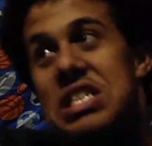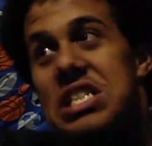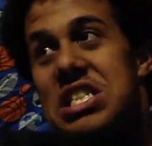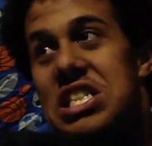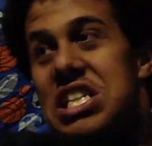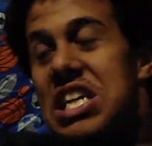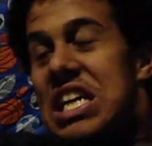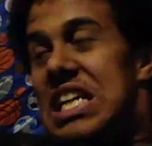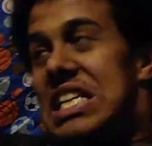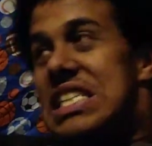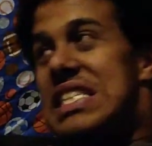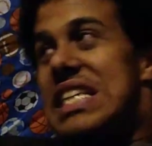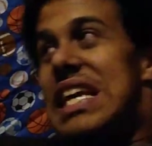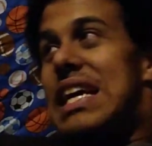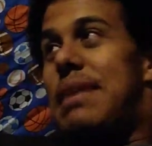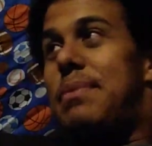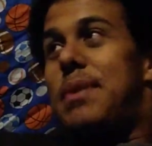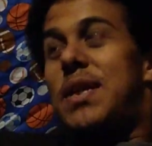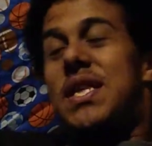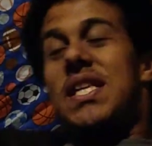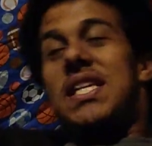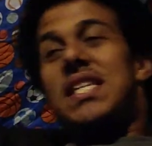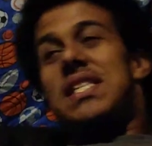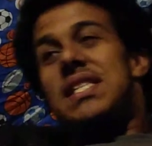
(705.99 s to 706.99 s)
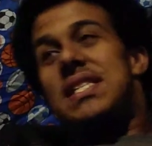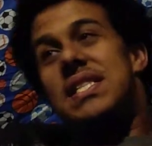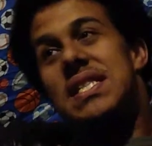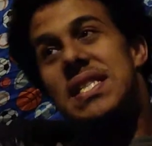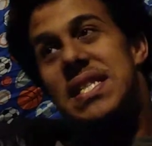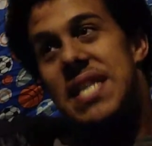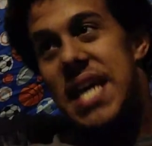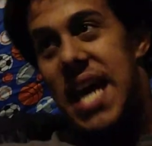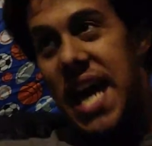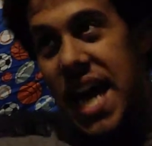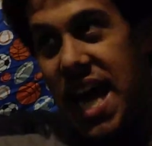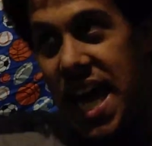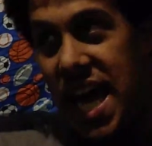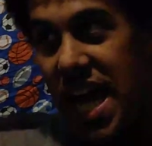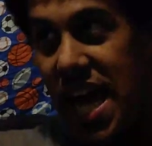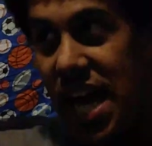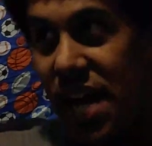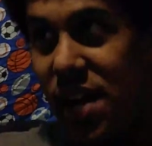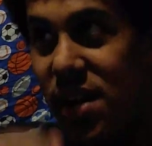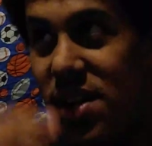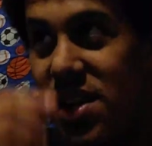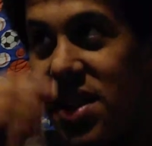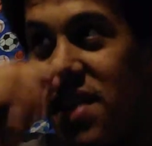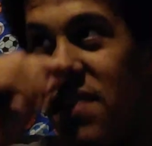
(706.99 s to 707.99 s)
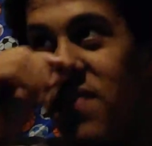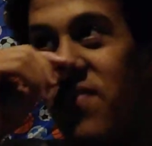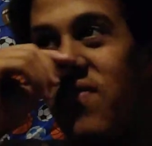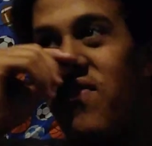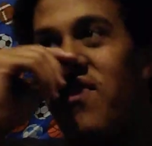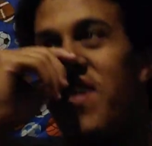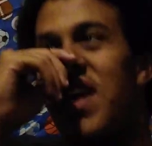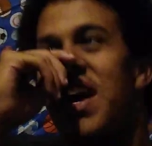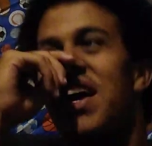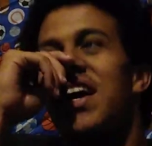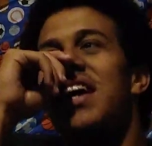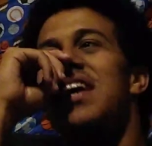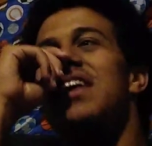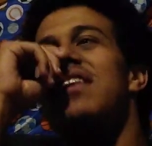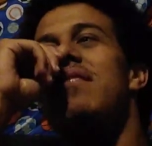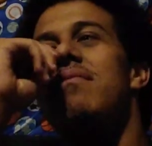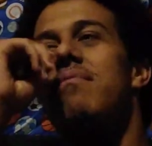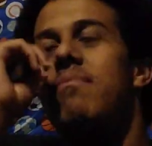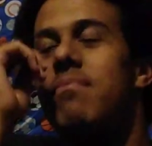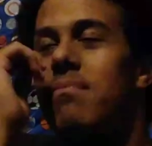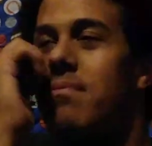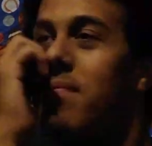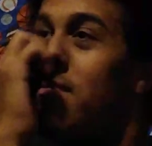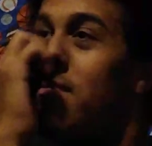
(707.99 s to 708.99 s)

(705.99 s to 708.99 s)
she's able to tear the very